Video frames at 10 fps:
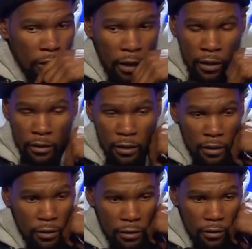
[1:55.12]
Yeah, it's
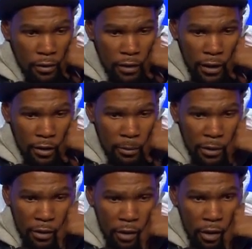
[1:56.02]
just
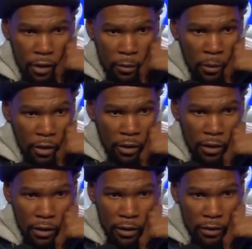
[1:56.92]
testament to the hard work
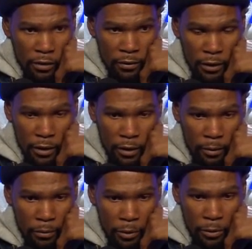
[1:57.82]
and the
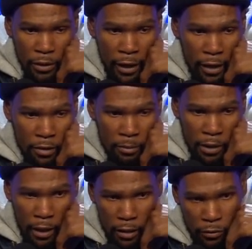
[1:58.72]
enthusiasm he
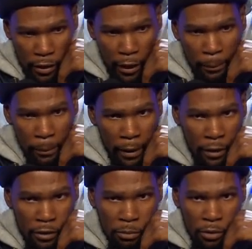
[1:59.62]
has for the game of
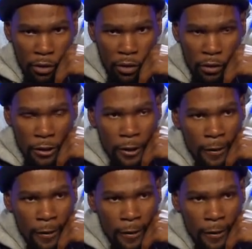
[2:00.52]
basketball.